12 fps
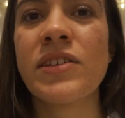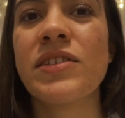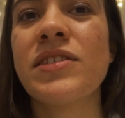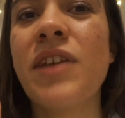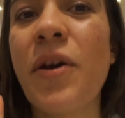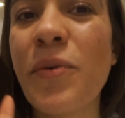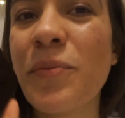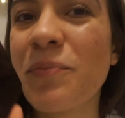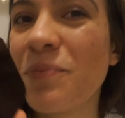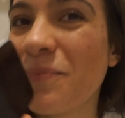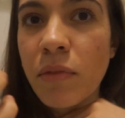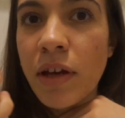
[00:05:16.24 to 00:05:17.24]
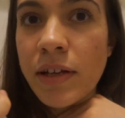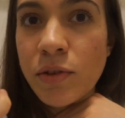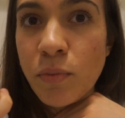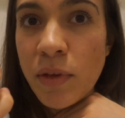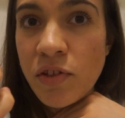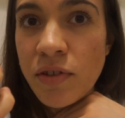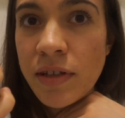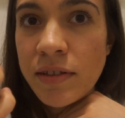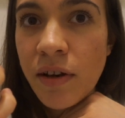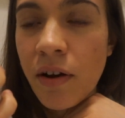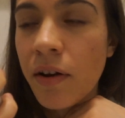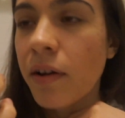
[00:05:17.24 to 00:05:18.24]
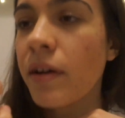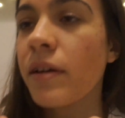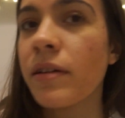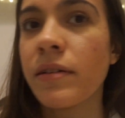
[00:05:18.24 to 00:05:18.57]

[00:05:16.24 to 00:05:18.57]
So, I'm gonna switch this on.